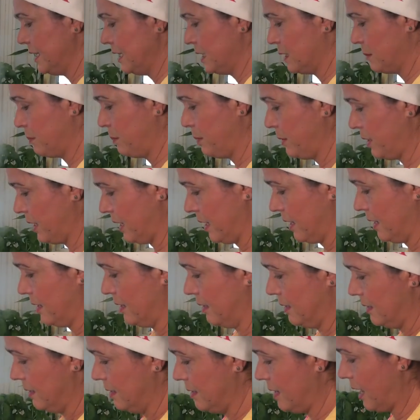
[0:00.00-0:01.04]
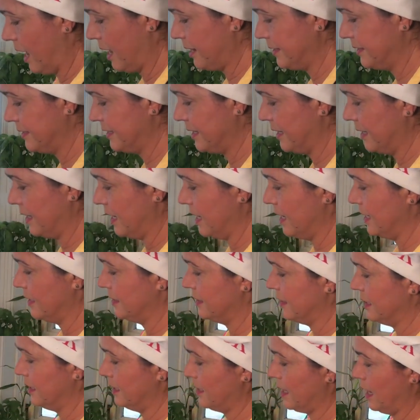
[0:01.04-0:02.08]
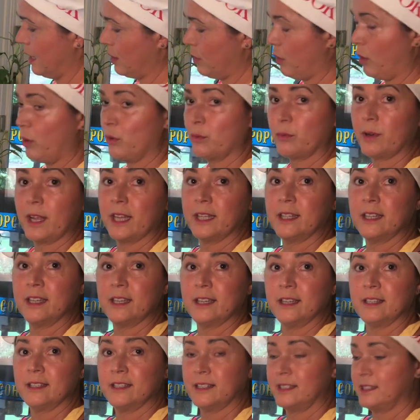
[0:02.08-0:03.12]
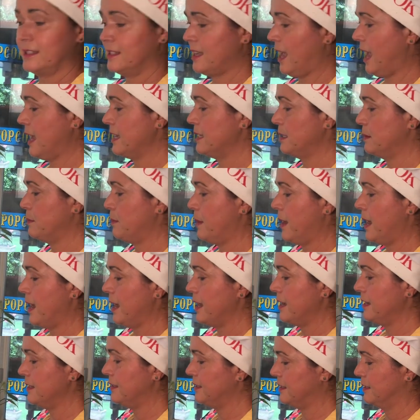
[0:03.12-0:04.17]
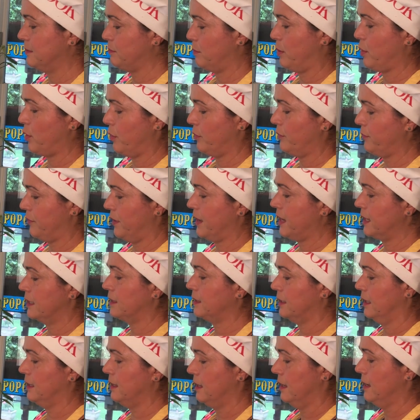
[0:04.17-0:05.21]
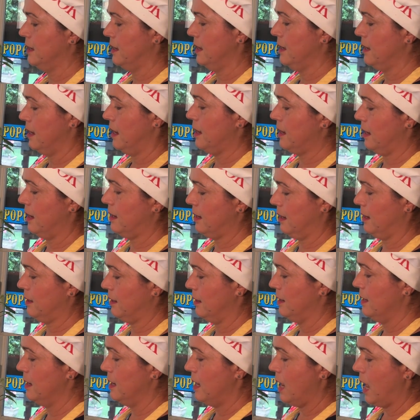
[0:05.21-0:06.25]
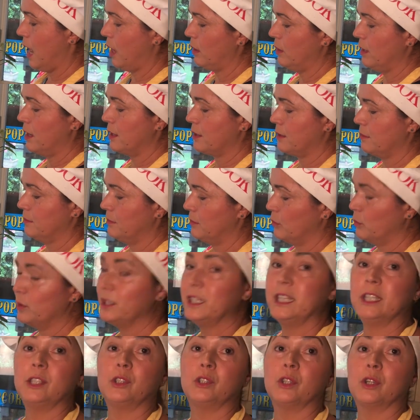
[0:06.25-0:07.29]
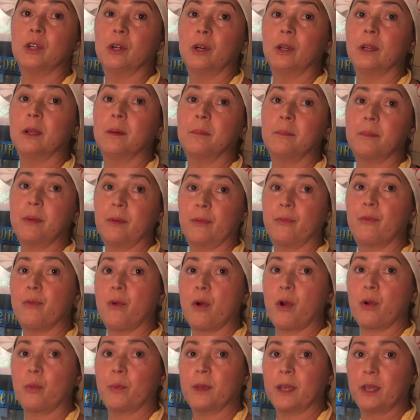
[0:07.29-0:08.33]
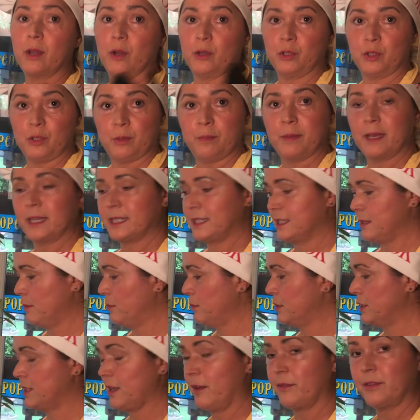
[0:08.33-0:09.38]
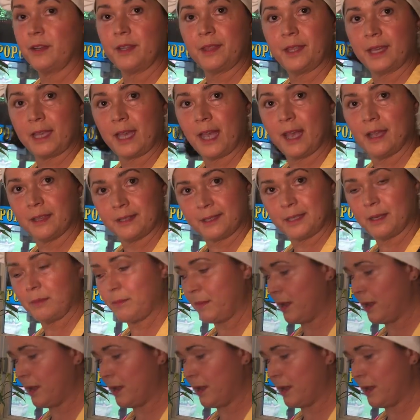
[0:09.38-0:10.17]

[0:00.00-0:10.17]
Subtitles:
is pretty nice and easy. They're already size bites, perfect. I'll let them, we need to cool them before we're going to mix them with everything else in